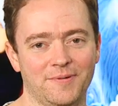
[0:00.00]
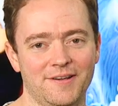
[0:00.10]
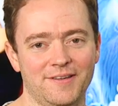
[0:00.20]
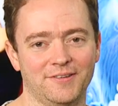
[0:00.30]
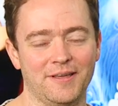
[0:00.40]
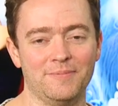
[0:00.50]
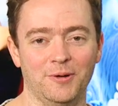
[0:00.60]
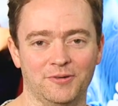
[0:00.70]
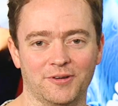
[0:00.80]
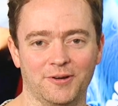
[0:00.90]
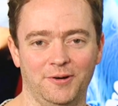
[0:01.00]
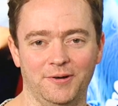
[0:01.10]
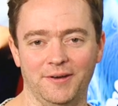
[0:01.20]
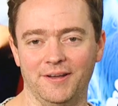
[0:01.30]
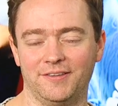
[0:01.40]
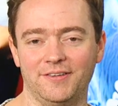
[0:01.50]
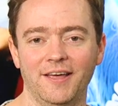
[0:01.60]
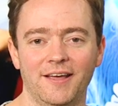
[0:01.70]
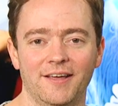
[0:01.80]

but it is a musical, and it's